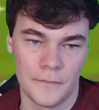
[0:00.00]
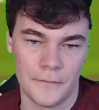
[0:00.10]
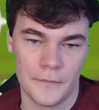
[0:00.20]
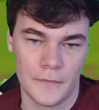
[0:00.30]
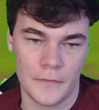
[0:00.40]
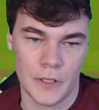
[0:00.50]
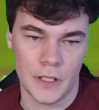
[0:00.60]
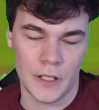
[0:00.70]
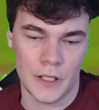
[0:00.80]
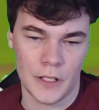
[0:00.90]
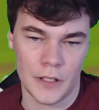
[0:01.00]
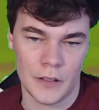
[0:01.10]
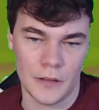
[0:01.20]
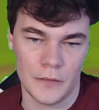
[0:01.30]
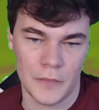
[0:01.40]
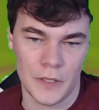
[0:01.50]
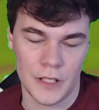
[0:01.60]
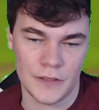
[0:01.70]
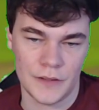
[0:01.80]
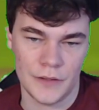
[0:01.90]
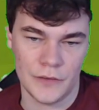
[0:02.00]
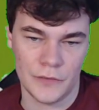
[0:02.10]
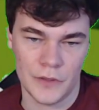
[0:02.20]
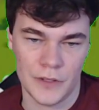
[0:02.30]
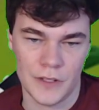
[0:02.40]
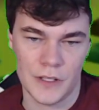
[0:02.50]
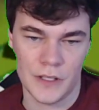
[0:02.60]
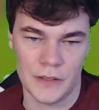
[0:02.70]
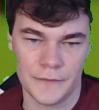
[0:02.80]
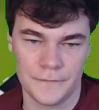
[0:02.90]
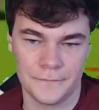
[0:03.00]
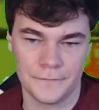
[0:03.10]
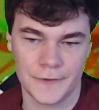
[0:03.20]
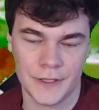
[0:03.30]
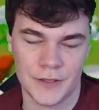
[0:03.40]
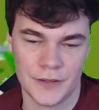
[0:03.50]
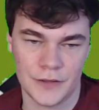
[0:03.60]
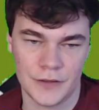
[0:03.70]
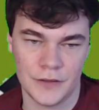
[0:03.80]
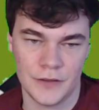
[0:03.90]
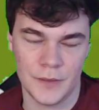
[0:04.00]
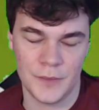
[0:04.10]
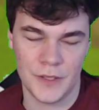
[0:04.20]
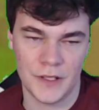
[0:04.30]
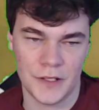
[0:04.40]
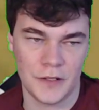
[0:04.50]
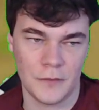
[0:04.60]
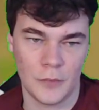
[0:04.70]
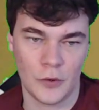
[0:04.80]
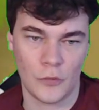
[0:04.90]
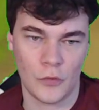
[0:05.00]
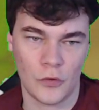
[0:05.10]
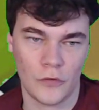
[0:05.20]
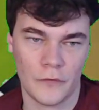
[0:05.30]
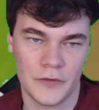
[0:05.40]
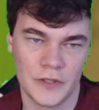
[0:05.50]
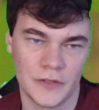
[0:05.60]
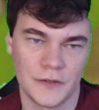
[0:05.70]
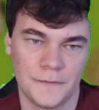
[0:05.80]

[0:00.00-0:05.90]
My uh, my Netsies won today. That's good. They beat the Timberwolves.